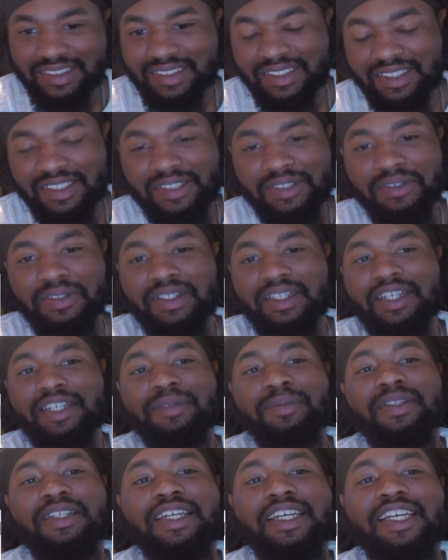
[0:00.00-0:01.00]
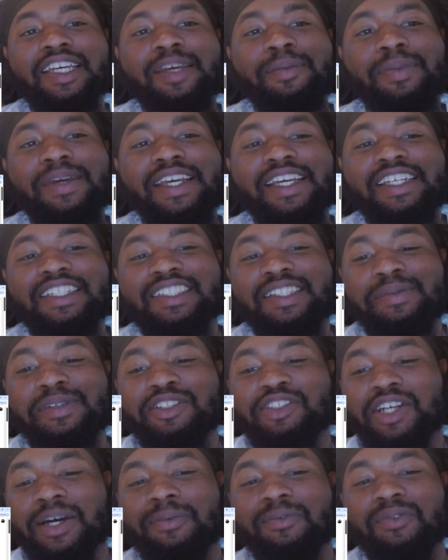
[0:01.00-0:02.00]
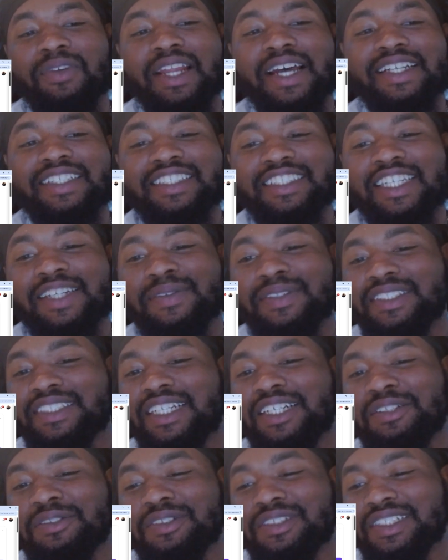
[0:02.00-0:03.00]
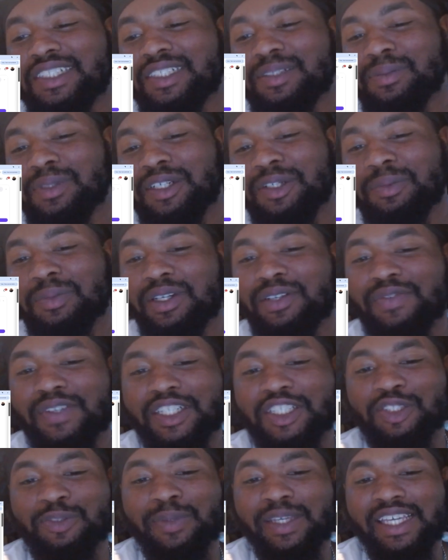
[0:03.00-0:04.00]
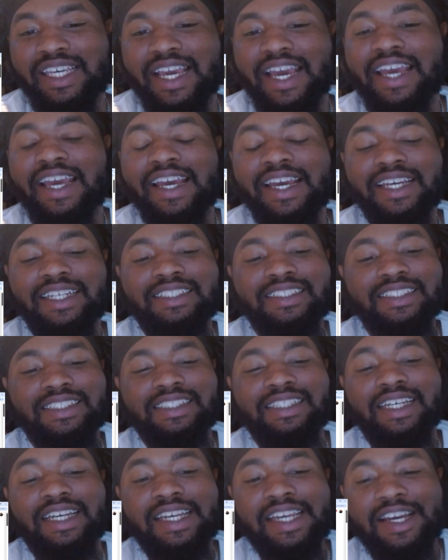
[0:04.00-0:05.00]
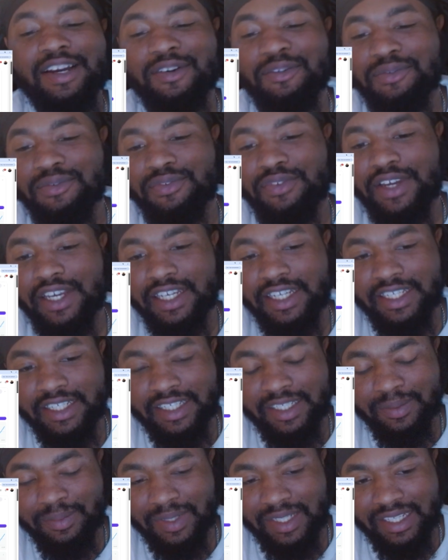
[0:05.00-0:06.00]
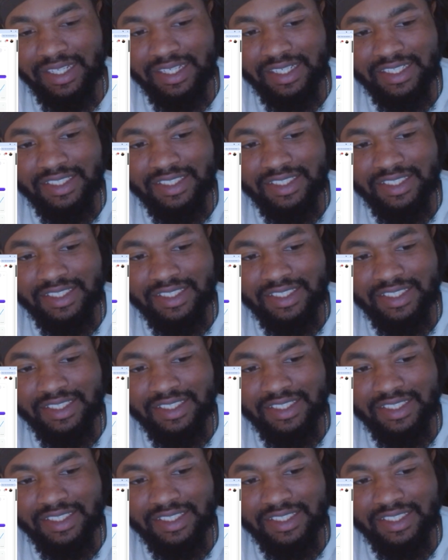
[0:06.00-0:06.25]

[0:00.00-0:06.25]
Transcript: I ain't gonna lie, them little EPs he be dropping with like seven songs in it, but them motherfuckers be gas, cause I ain't gonna fake it, man.